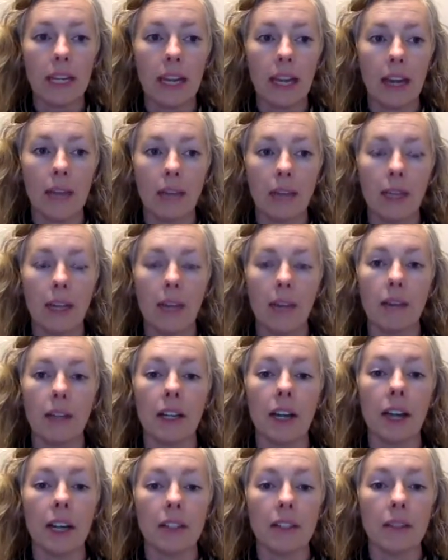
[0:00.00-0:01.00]
have become
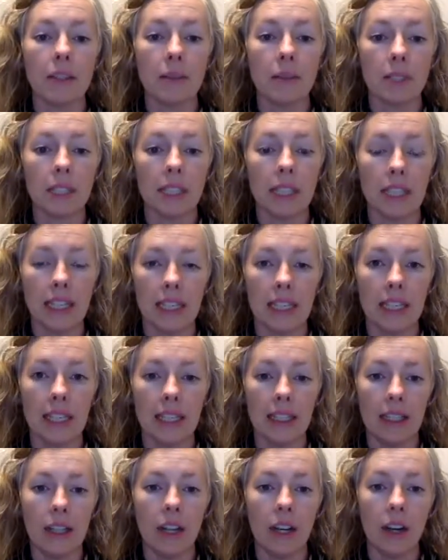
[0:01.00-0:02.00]
accustomed to
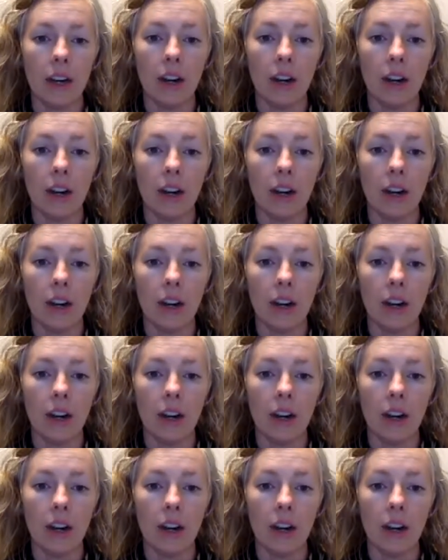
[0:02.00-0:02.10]
eating